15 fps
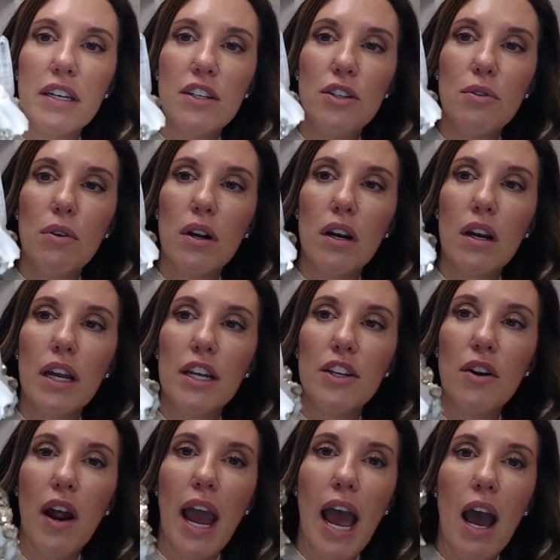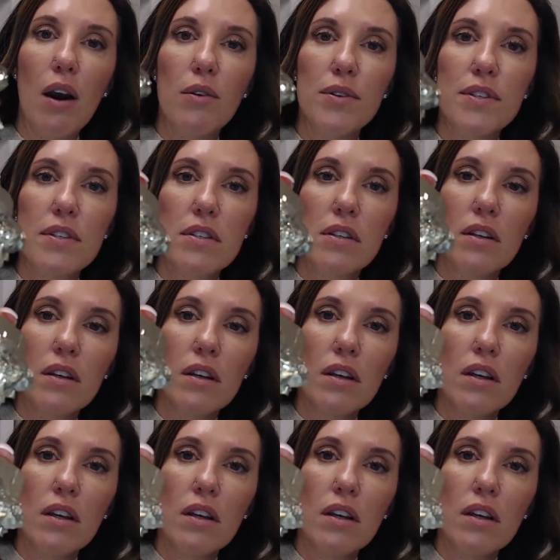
in your house.